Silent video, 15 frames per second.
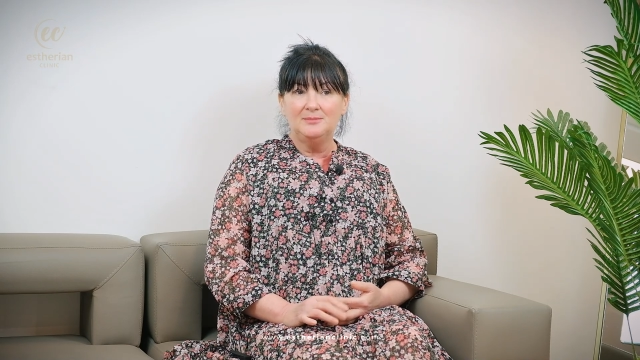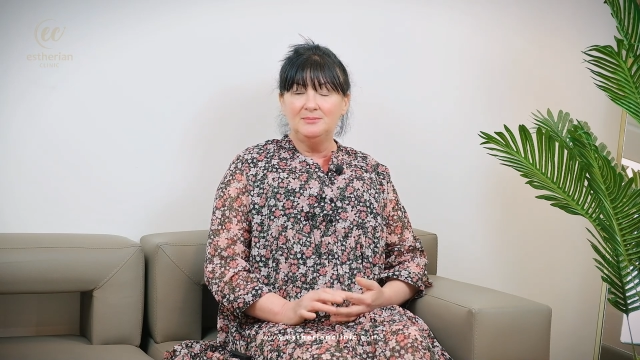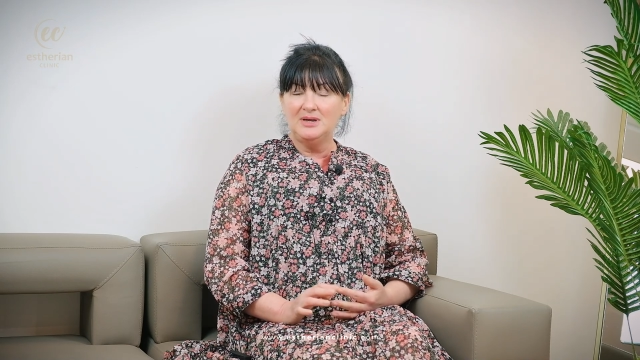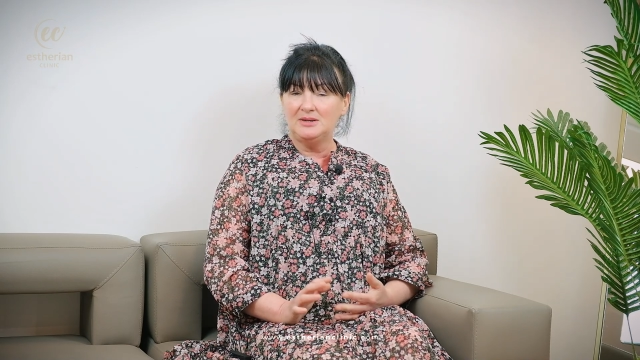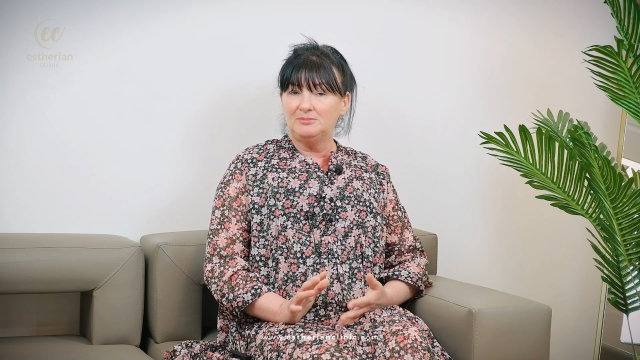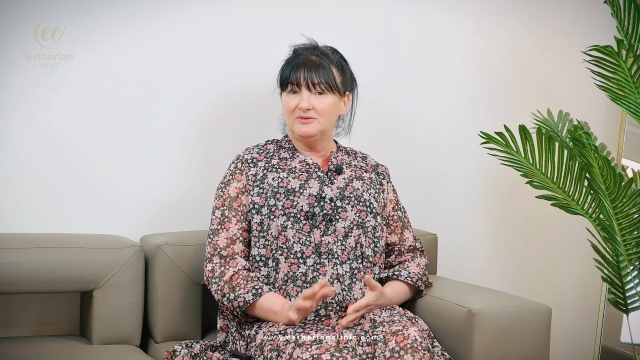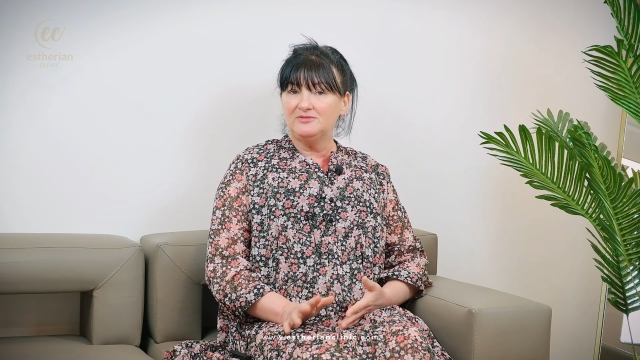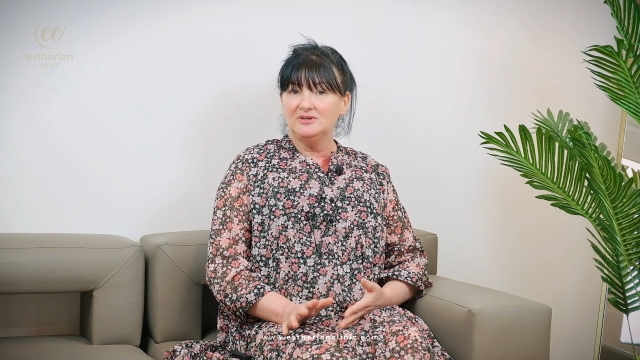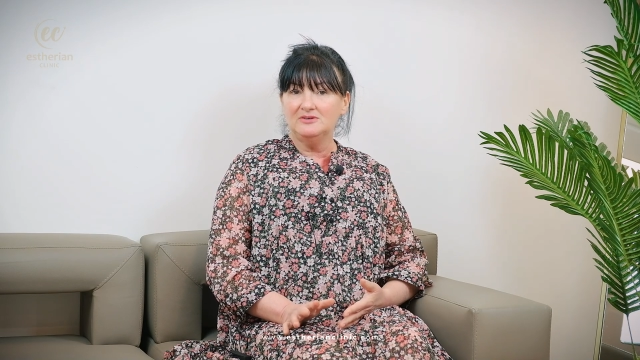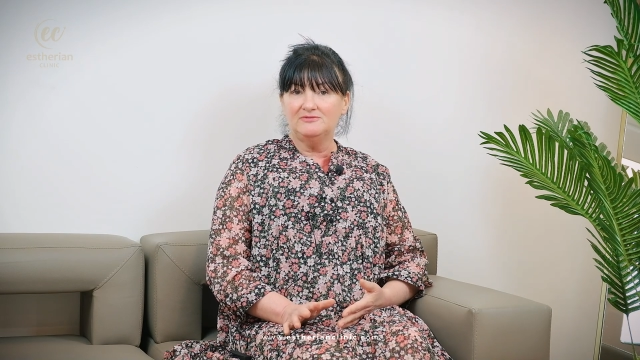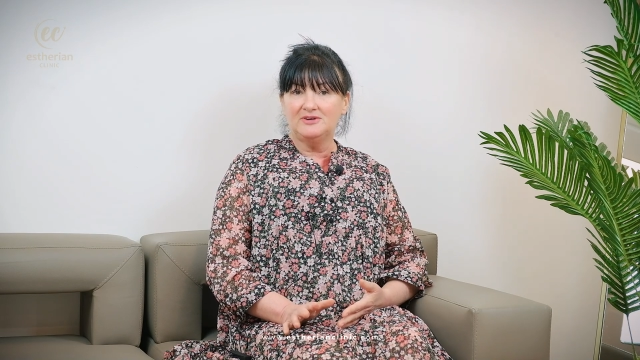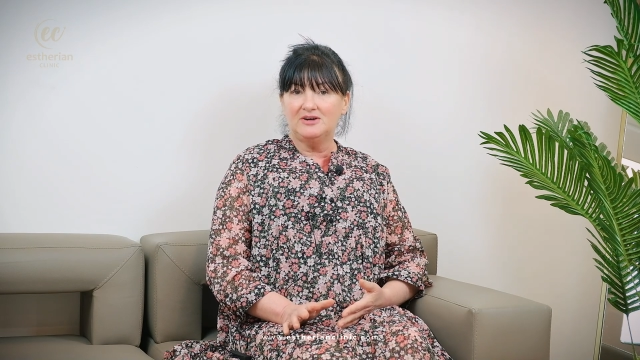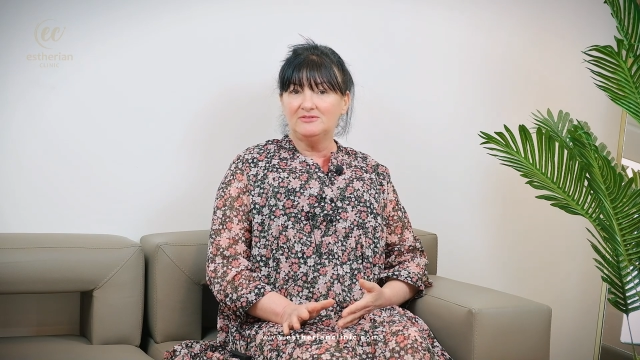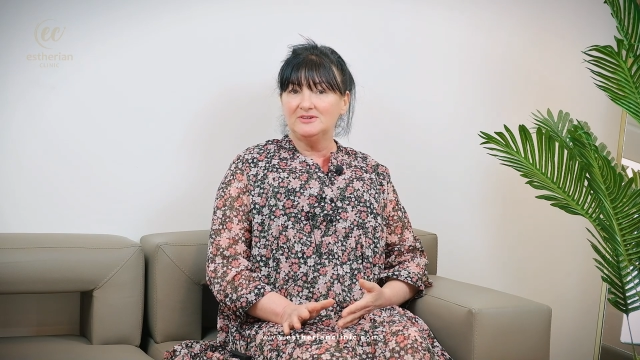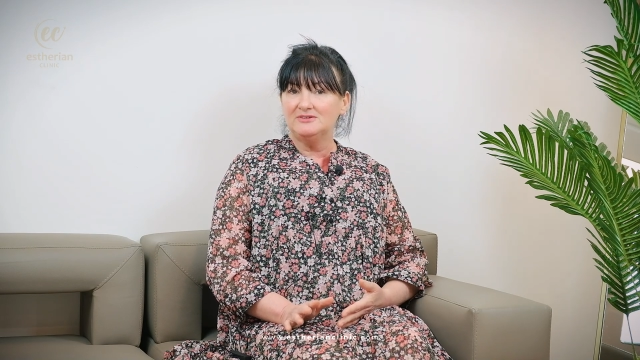made me feel
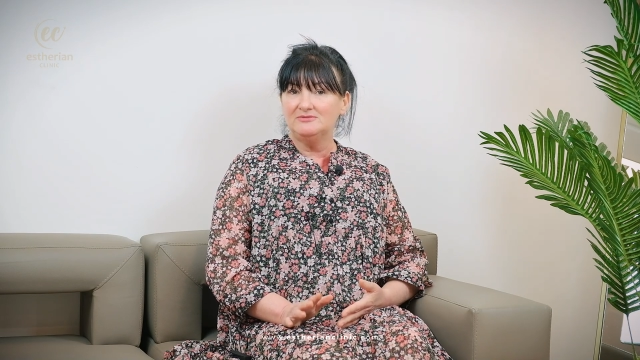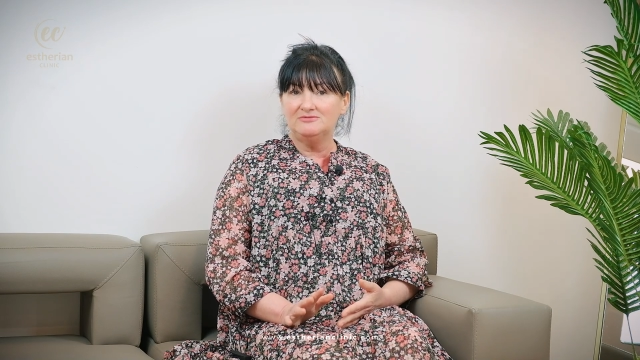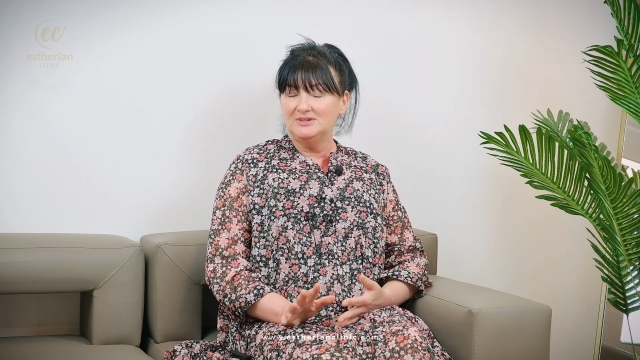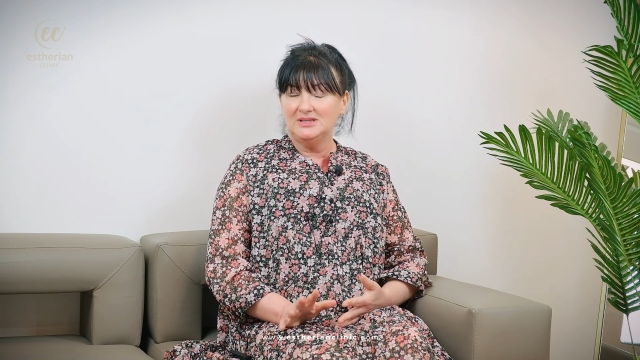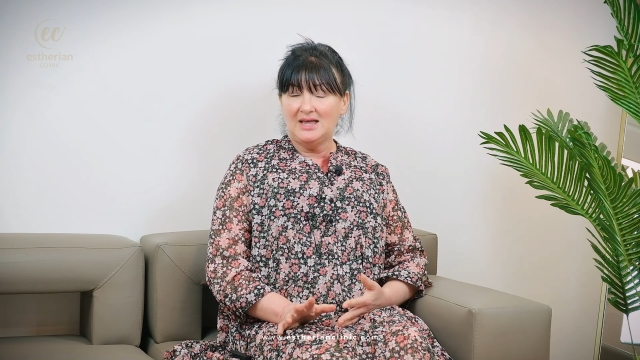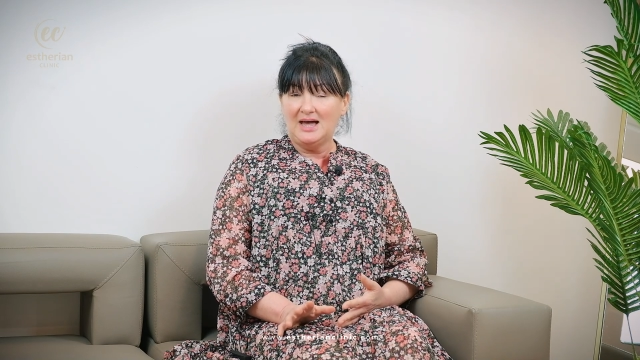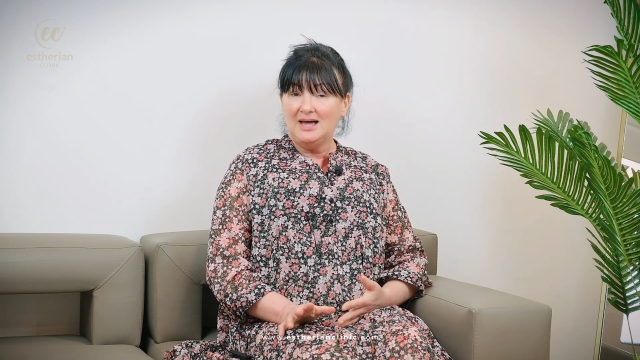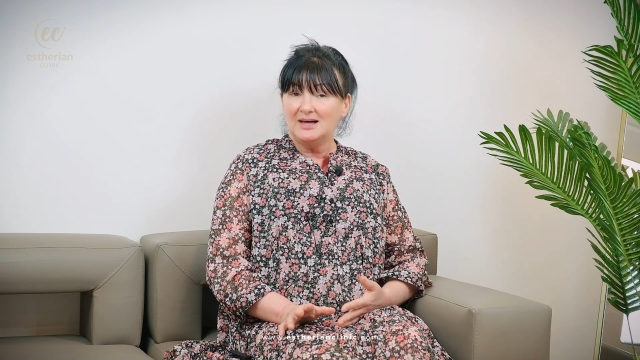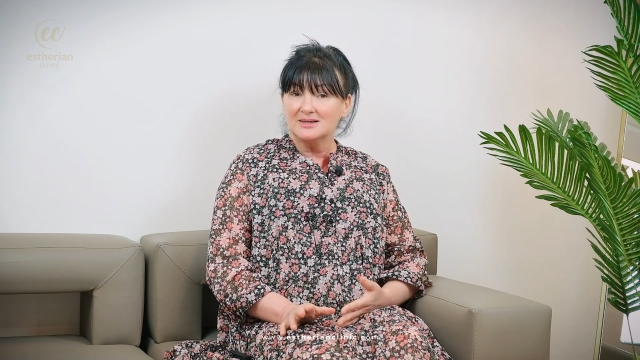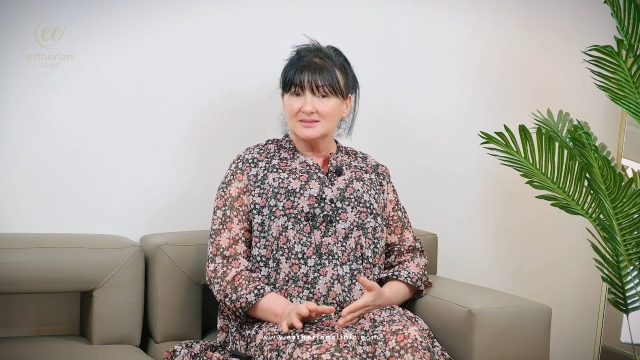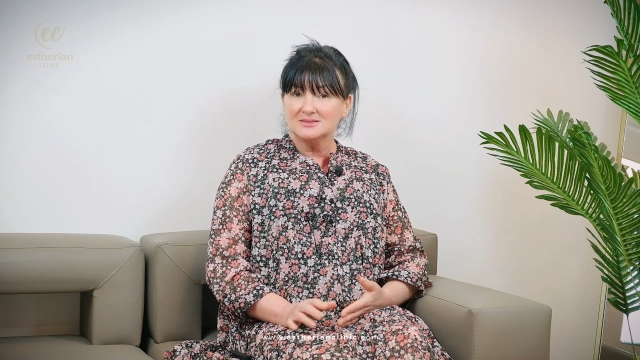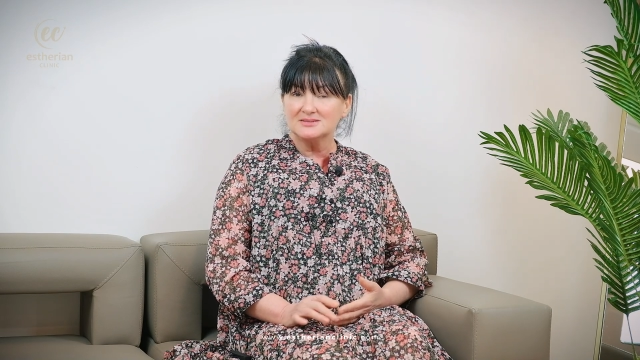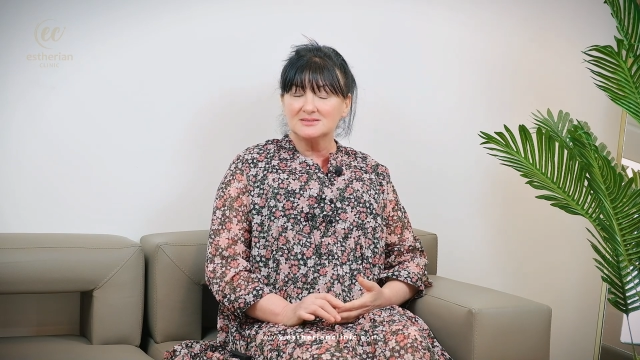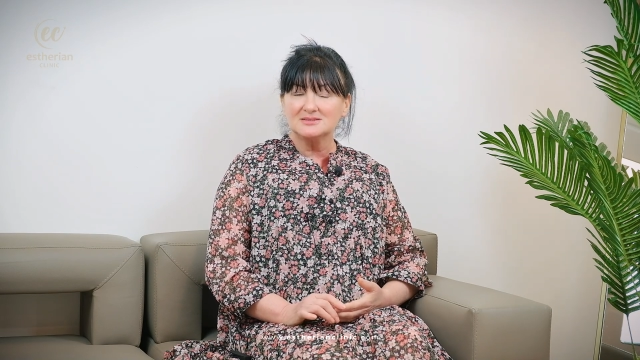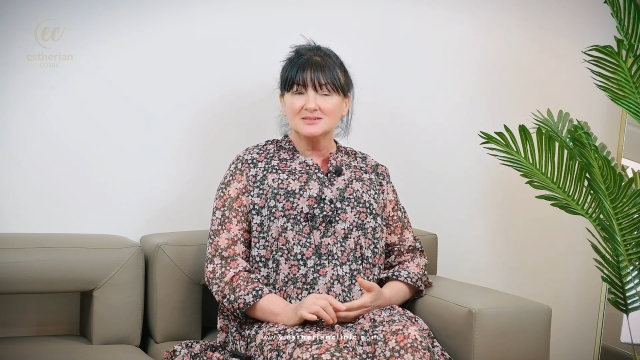very
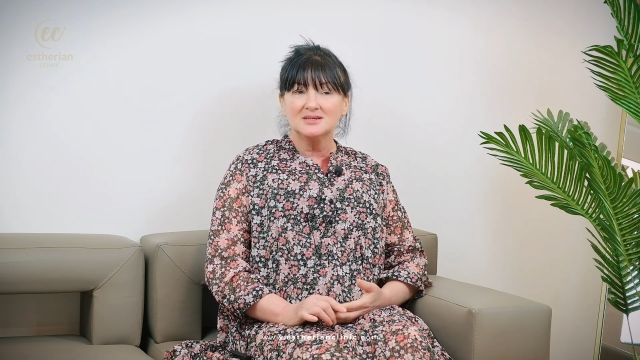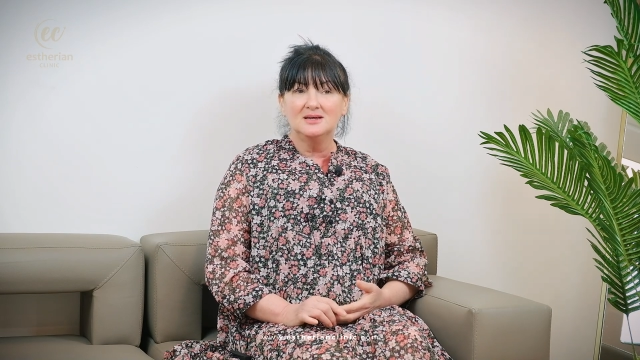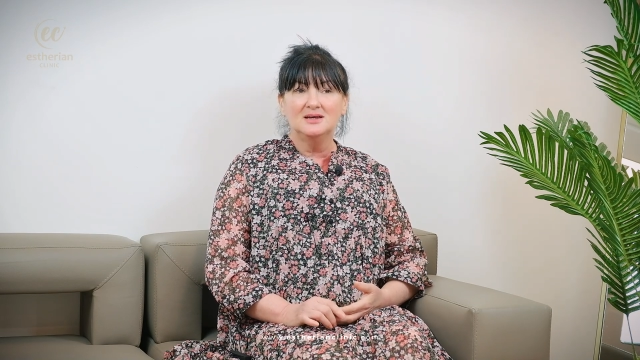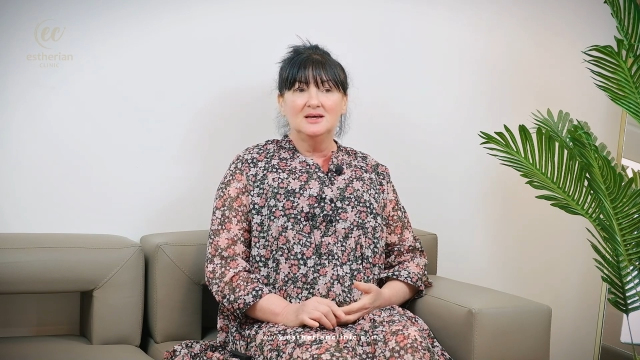relaxed.